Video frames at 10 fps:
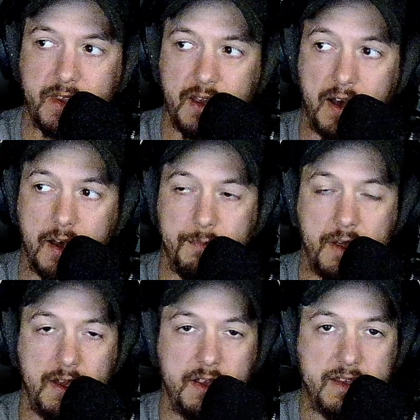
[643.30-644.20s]

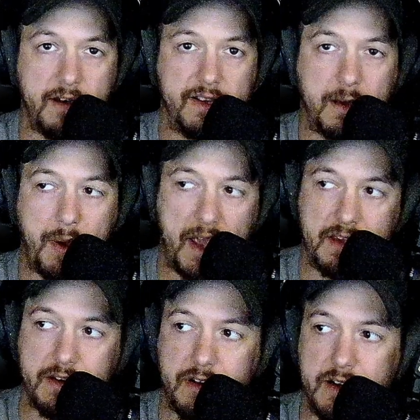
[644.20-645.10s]
That like a
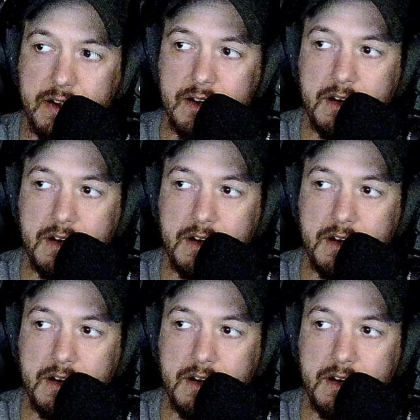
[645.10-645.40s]
painkiller